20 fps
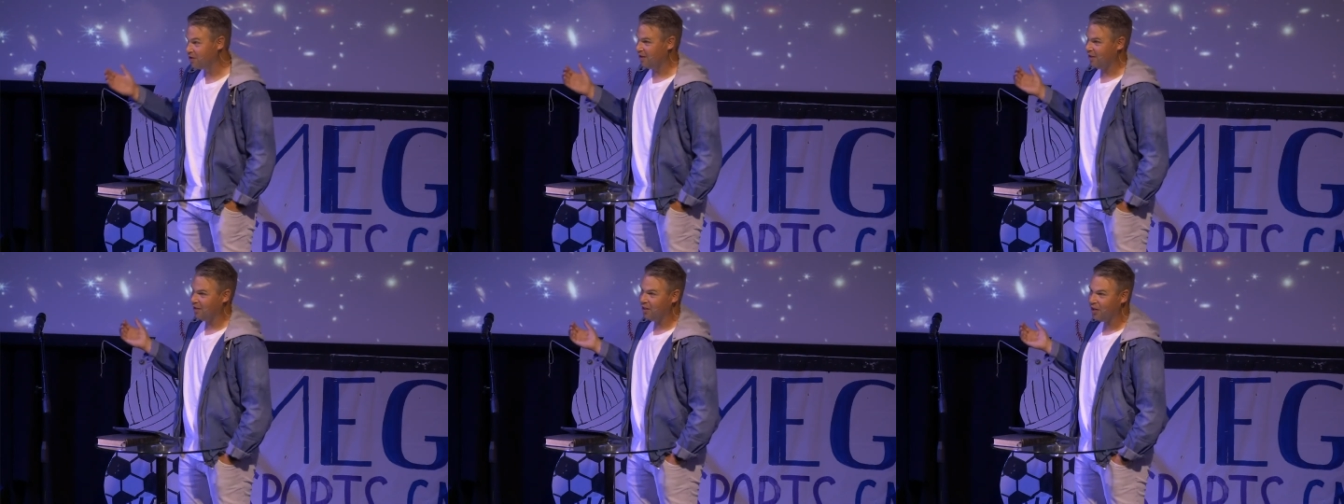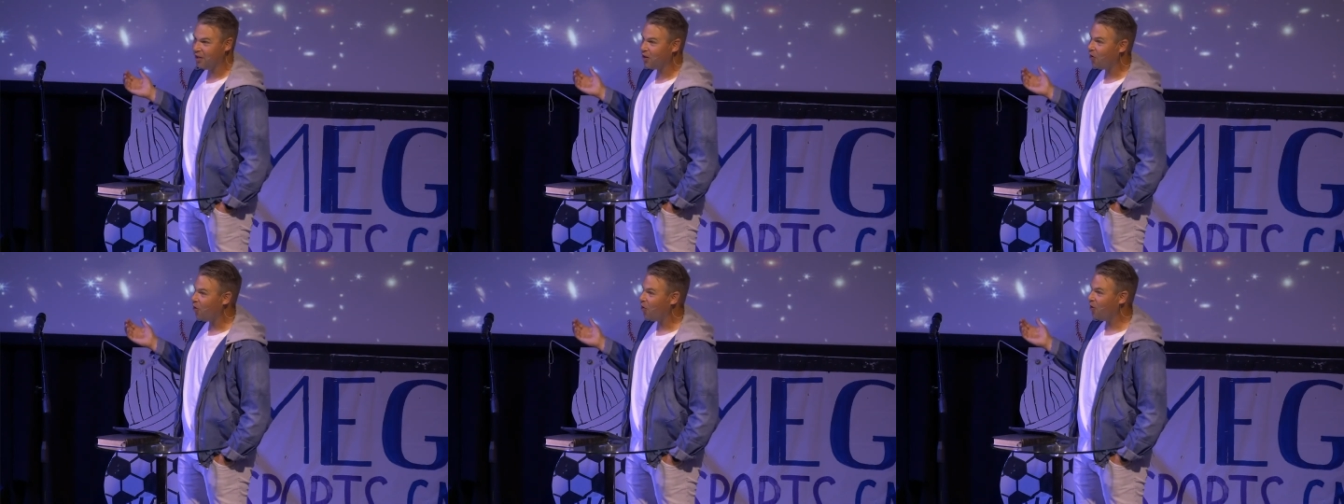to
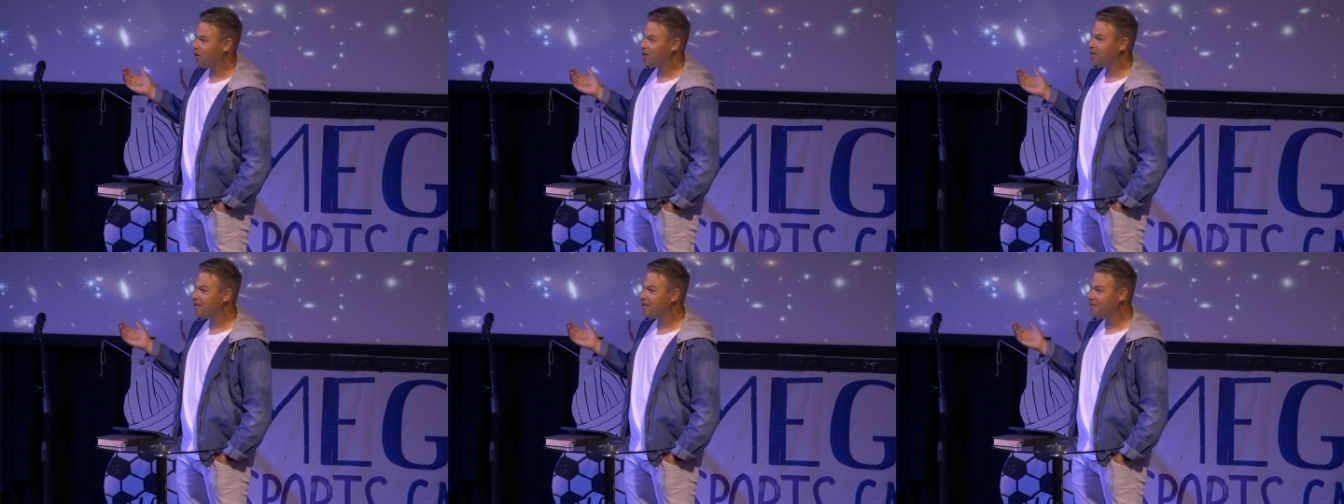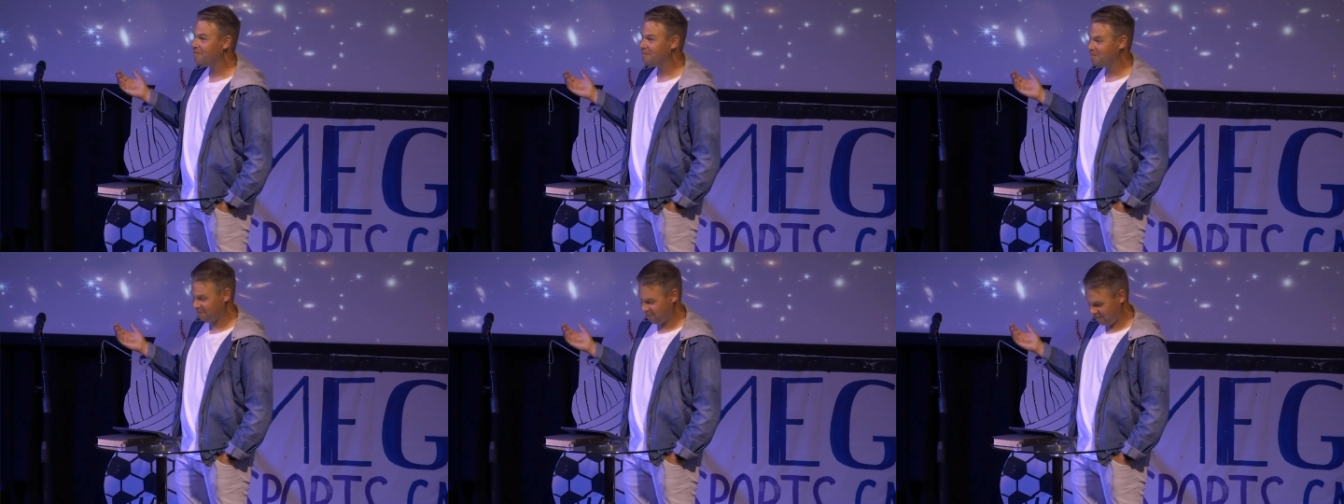look old,
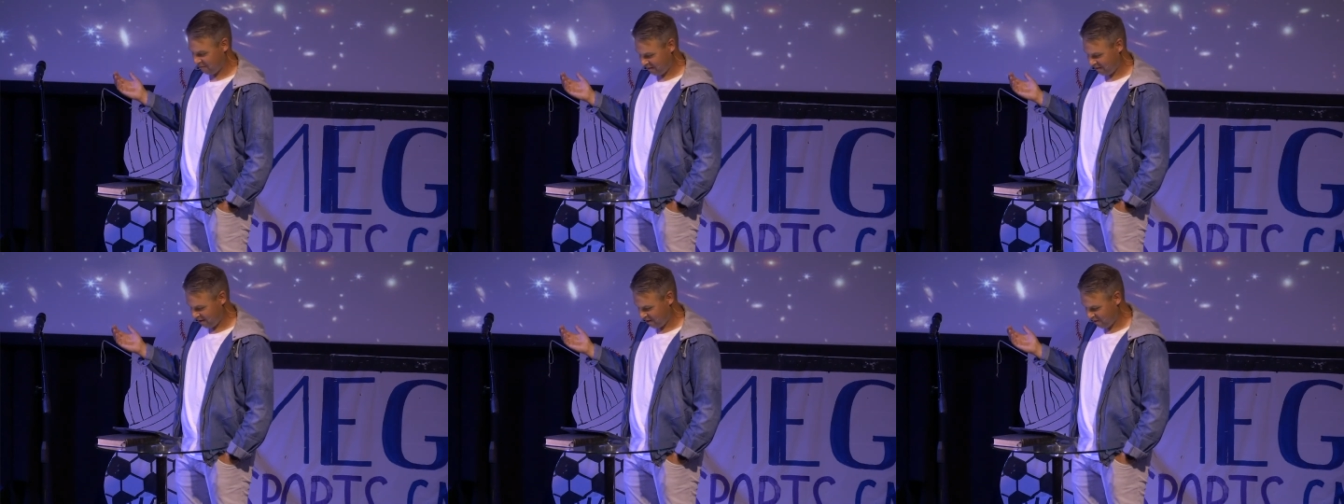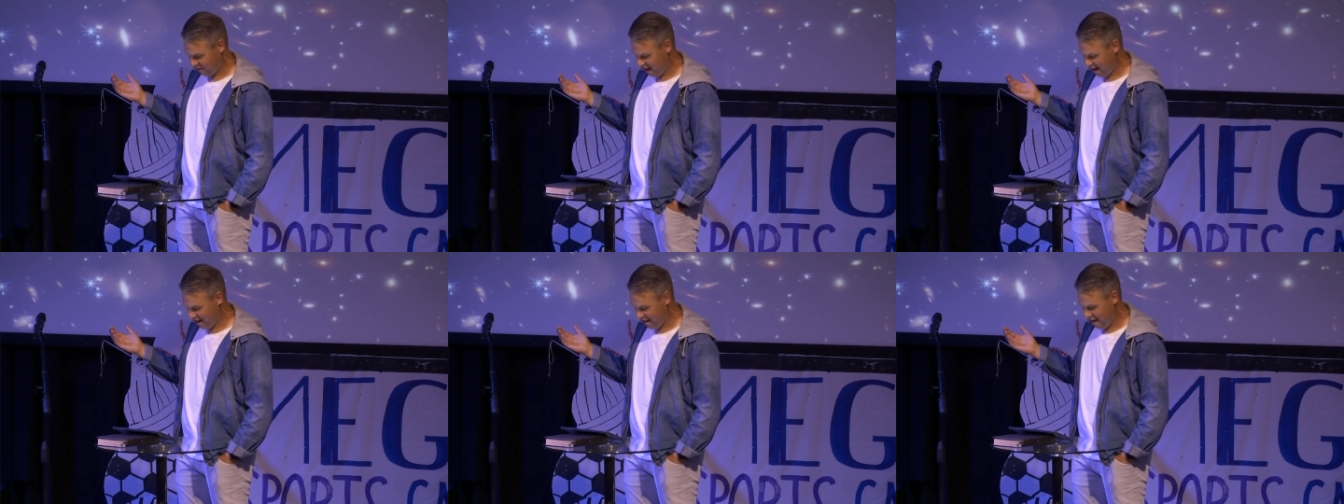
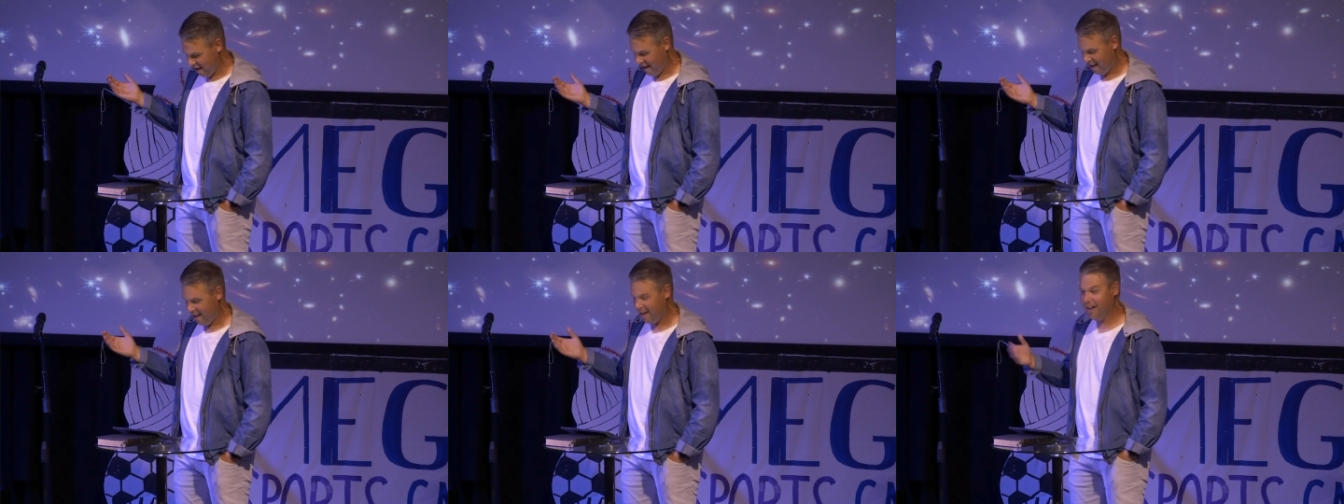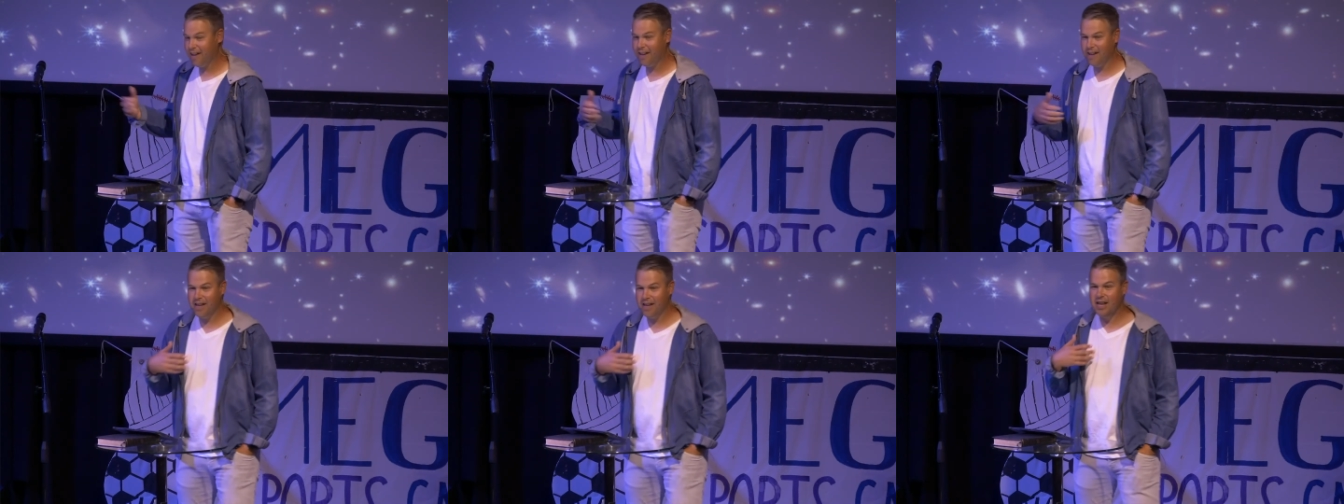right?
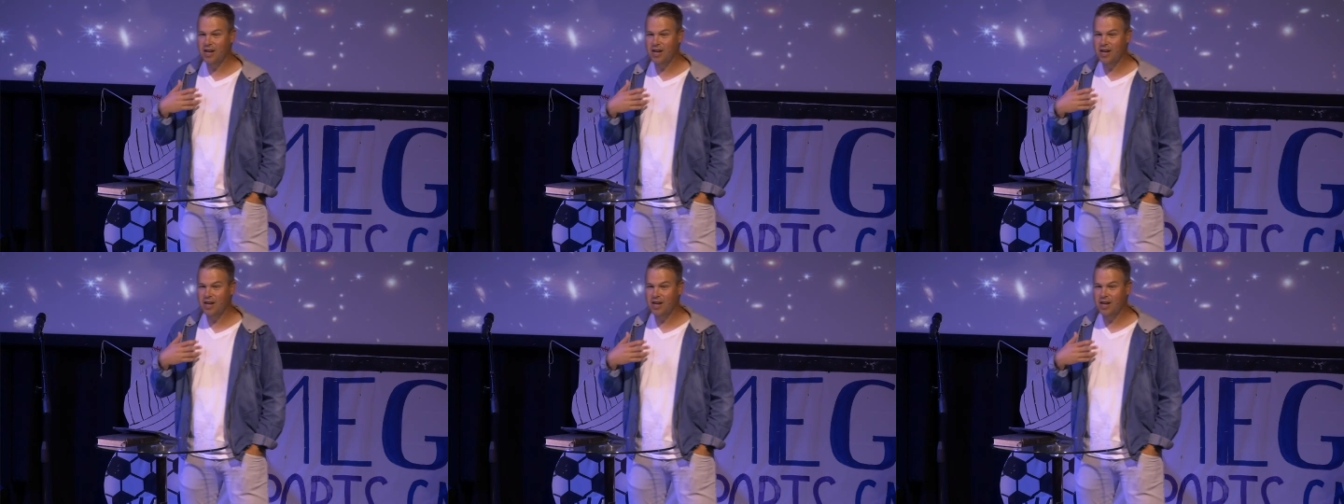He